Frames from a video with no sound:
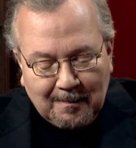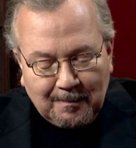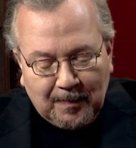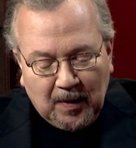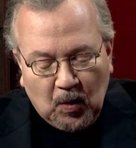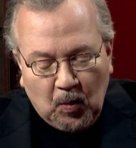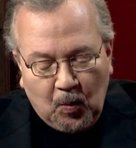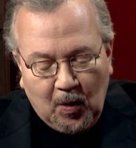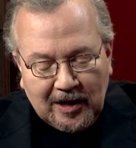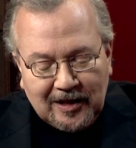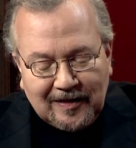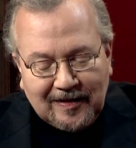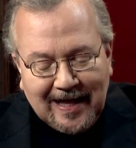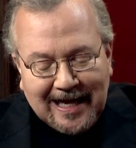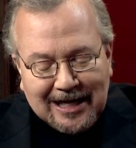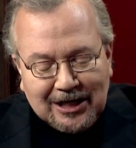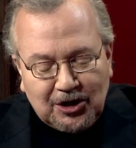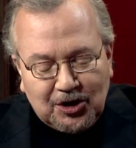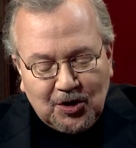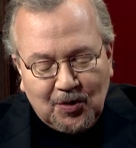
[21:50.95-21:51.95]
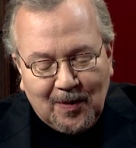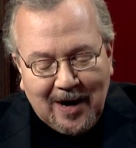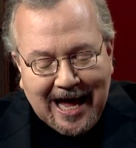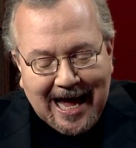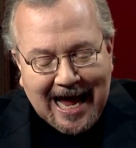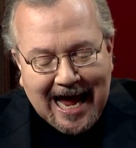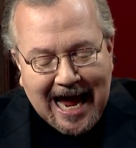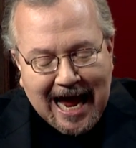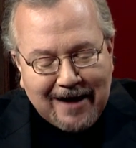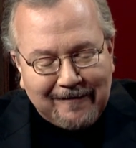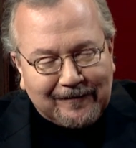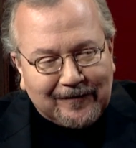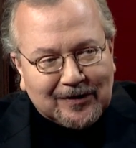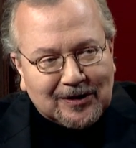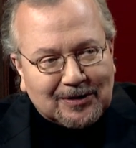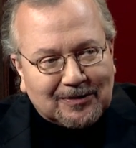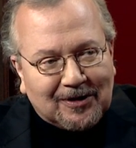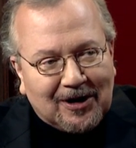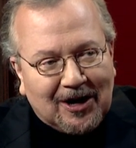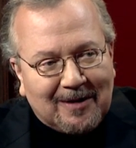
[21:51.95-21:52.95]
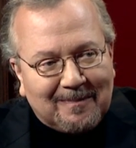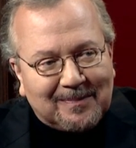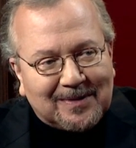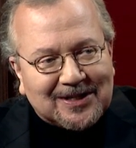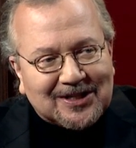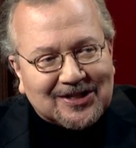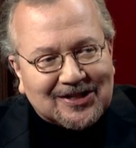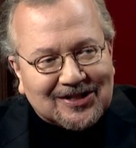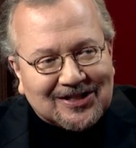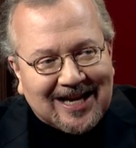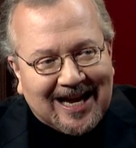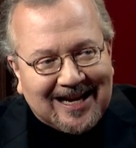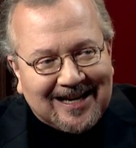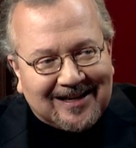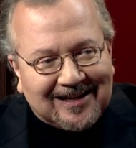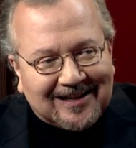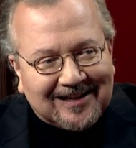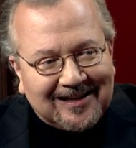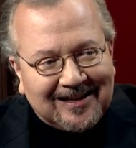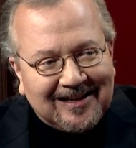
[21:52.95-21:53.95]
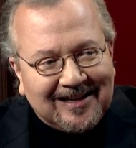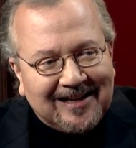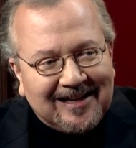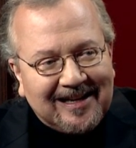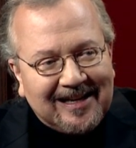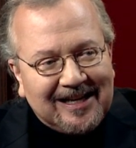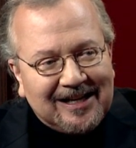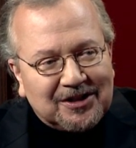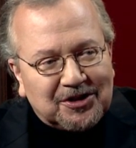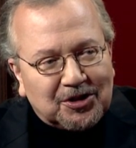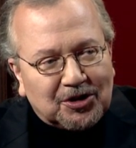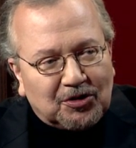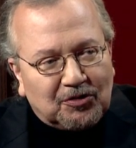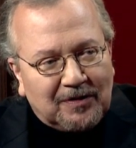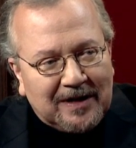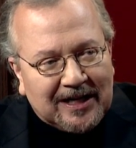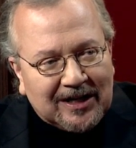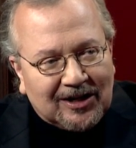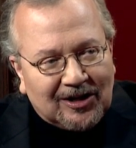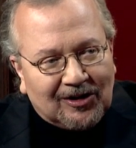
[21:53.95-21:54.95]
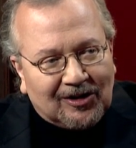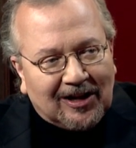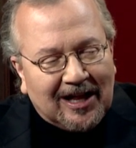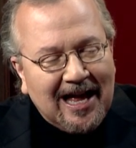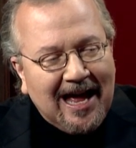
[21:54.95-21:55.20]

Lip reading: but what they do after a mistake is critical.